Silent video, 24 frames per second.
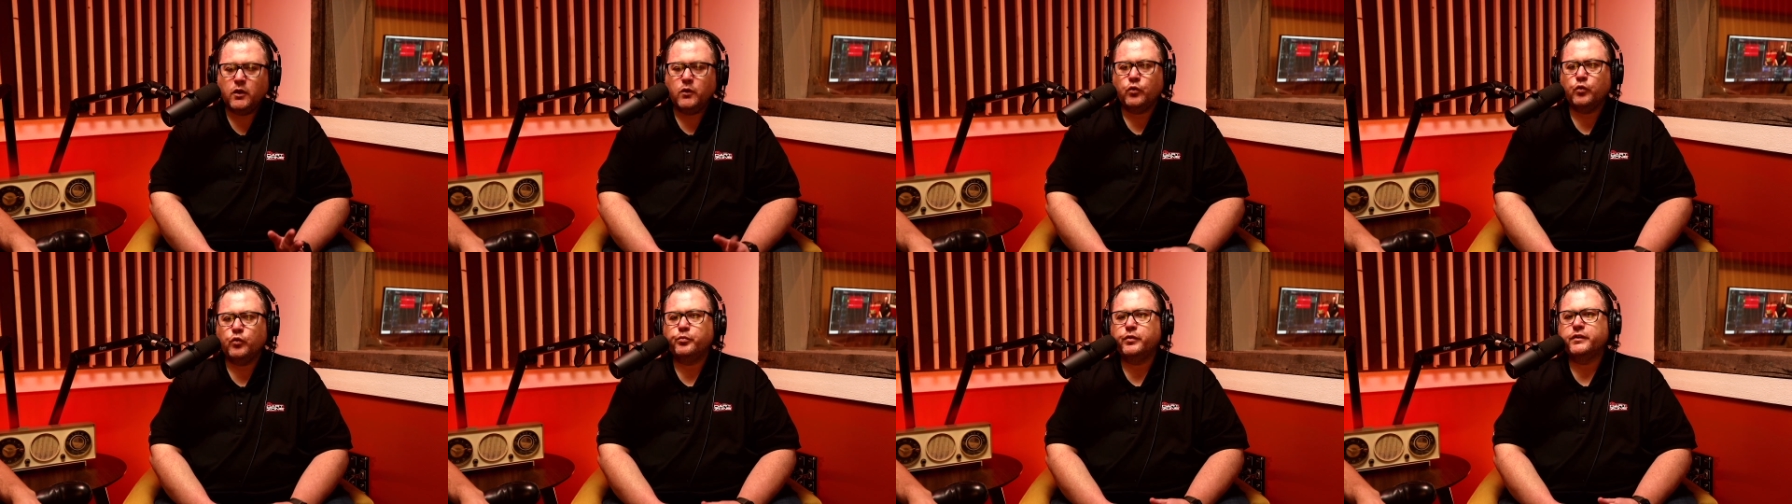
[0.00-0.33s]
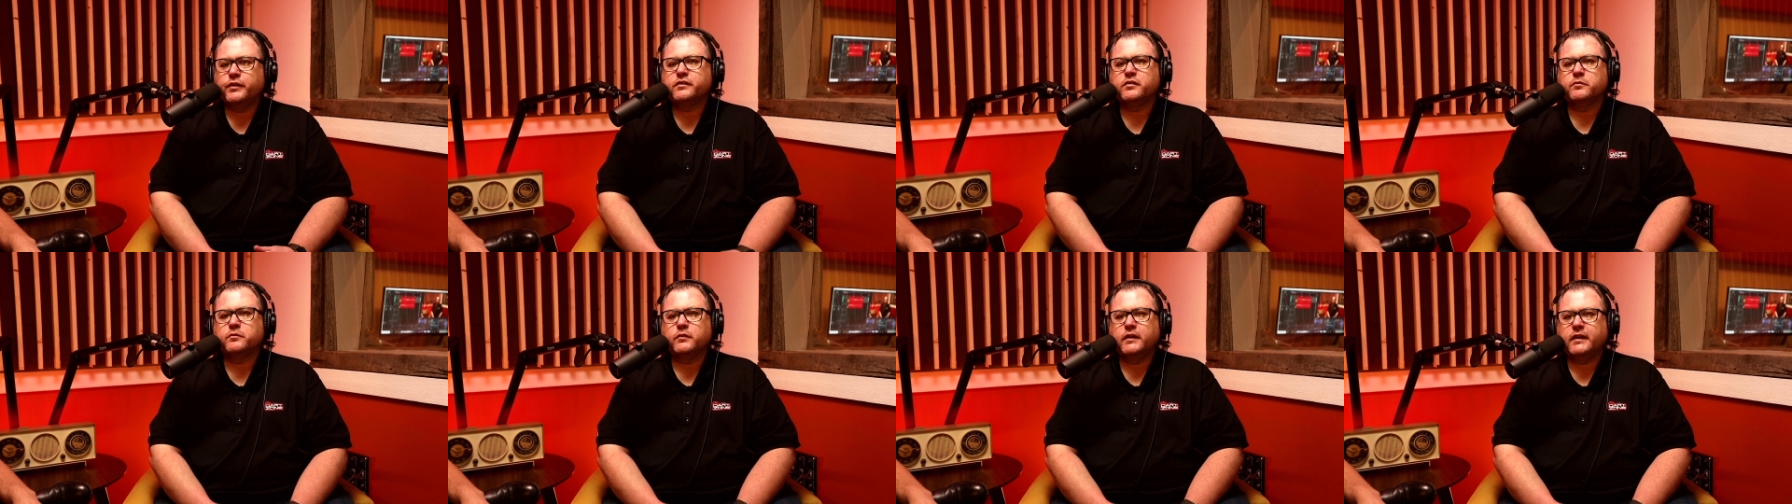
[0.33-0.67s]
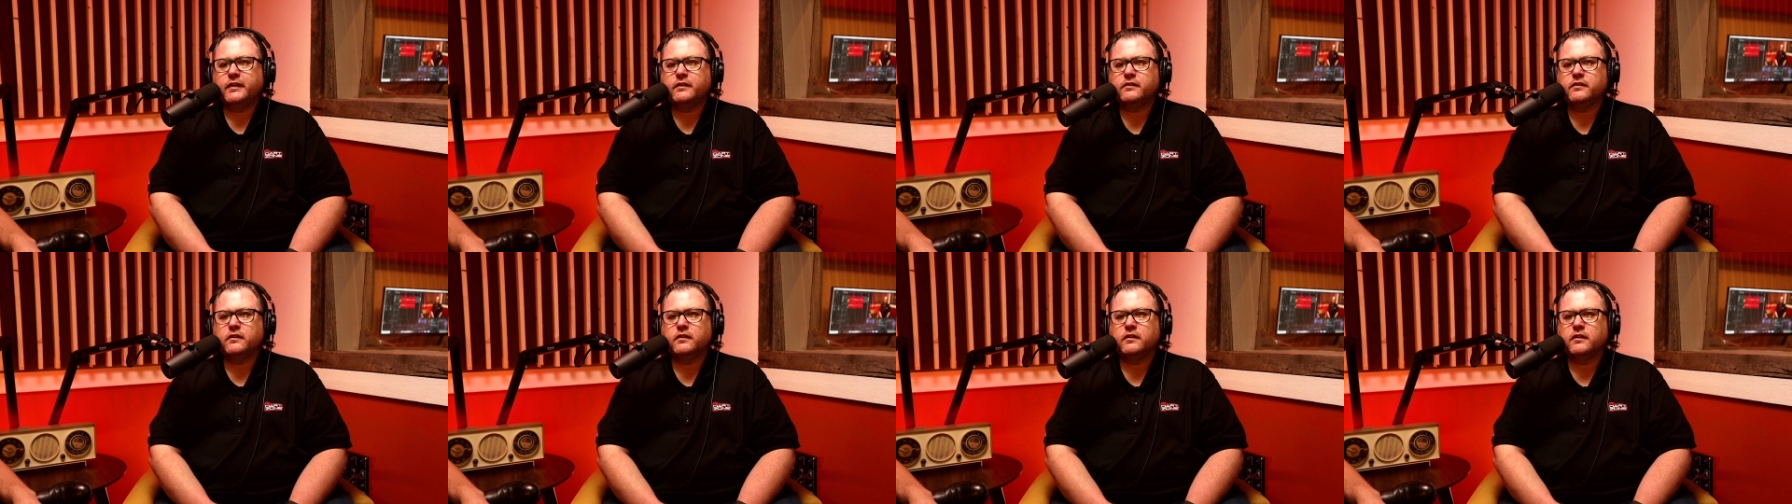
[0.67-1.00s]
We'll put some
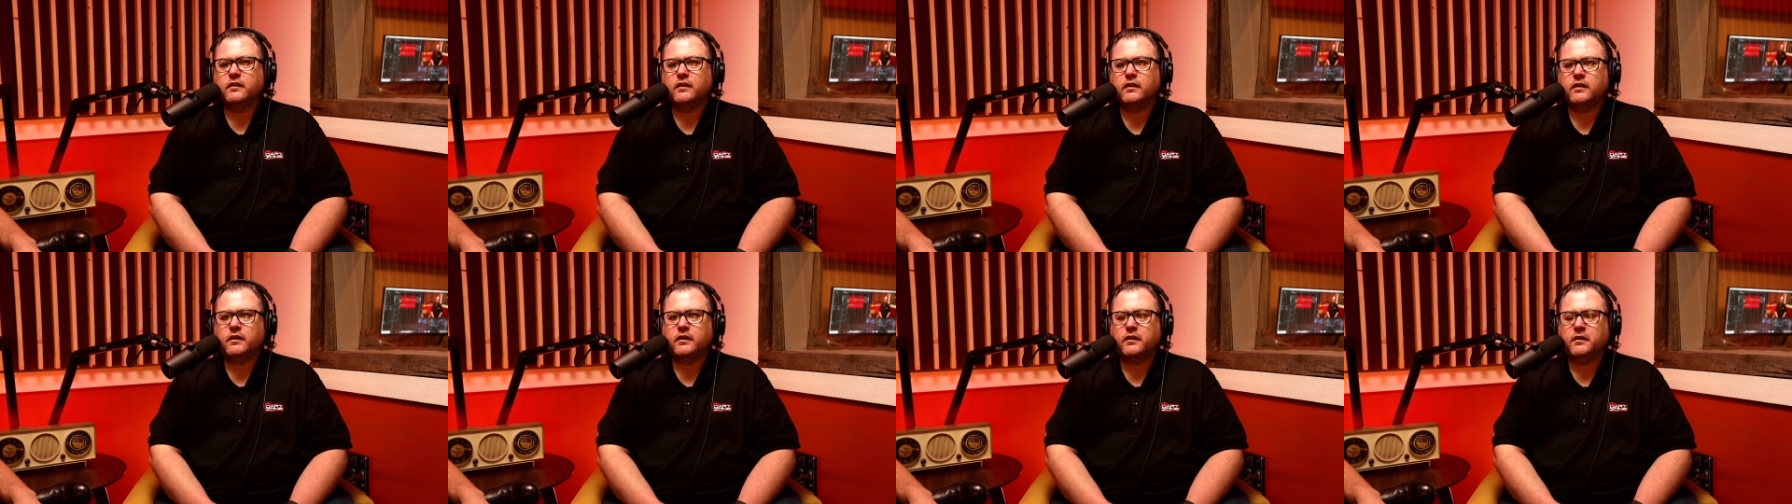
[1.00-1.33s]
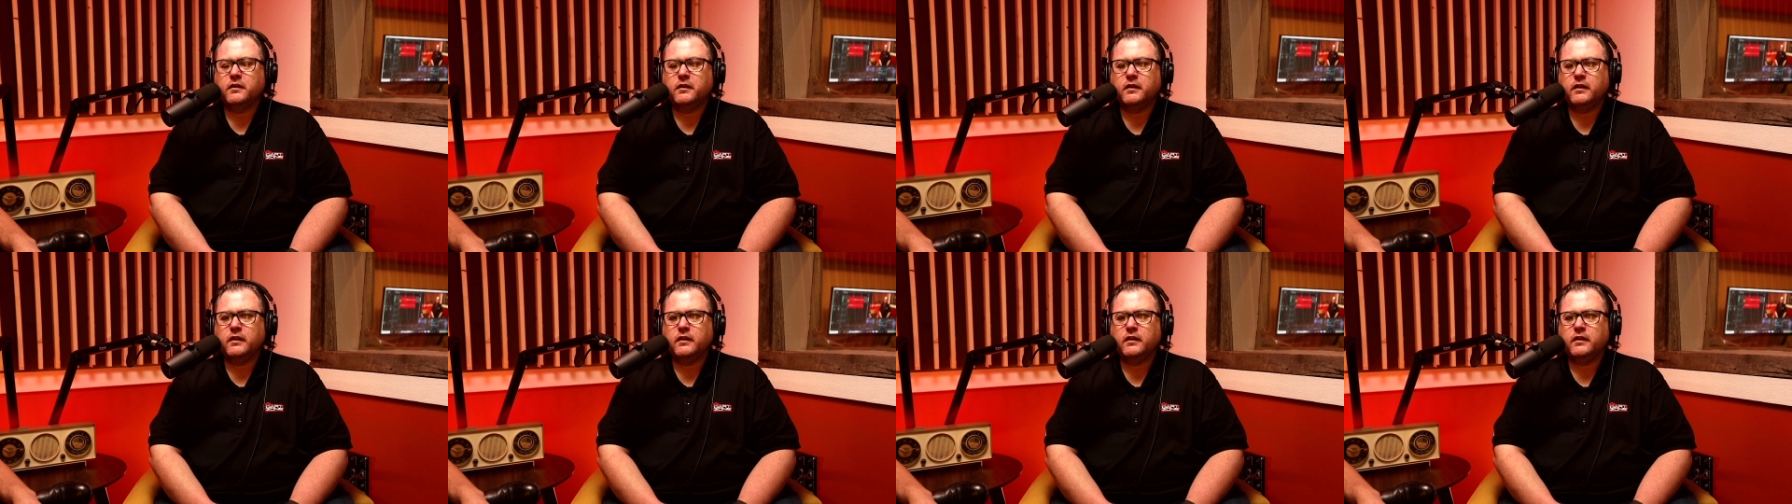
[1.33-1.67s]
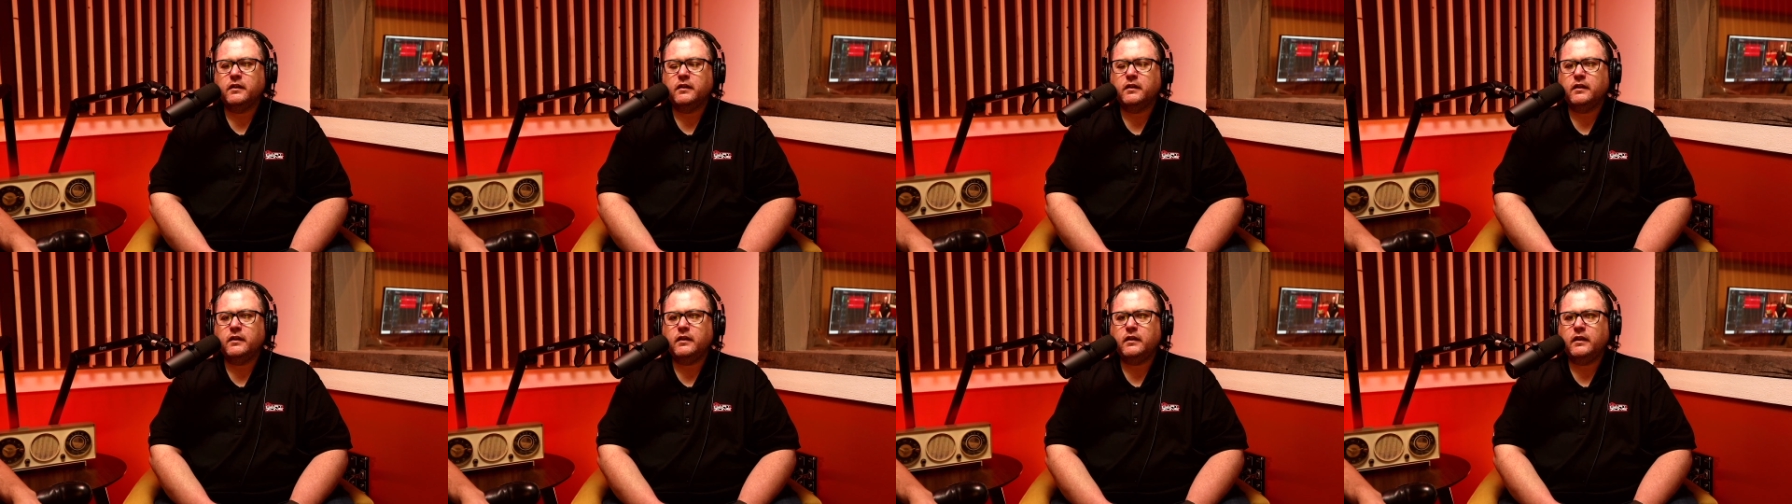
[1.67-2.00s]
links in the